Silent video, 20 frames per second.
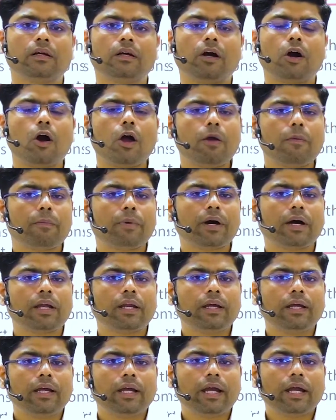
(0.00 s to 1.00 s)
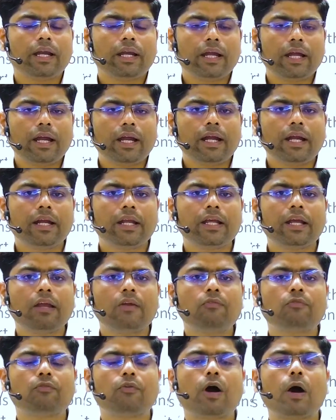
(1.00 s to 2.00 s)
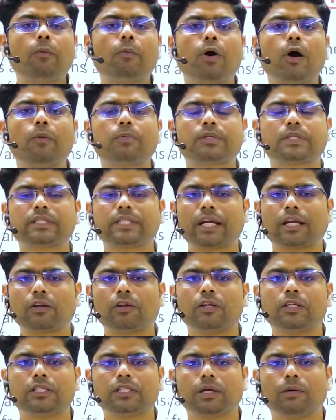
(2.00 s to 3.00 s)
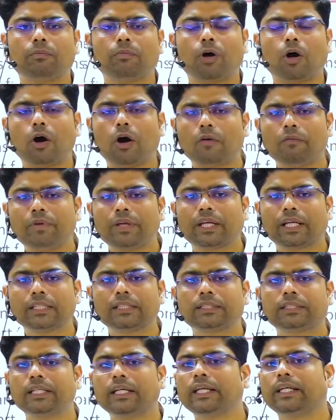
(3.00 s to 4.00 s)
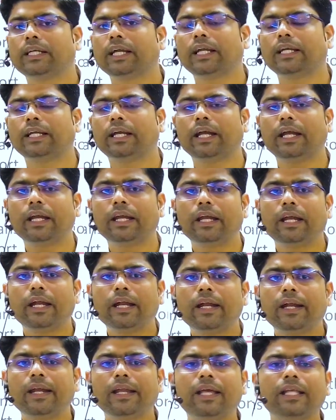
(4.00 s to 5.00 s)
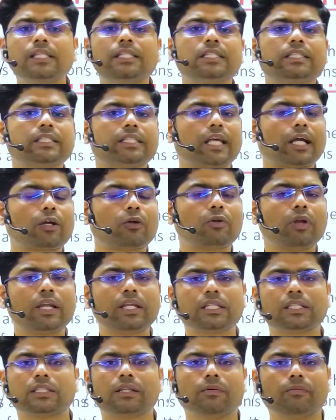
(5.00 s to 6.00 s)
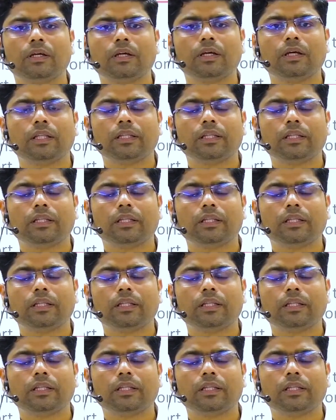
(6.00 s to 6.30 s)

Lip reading: However, in Indian form of secularism, or we can say that in Indian secularism,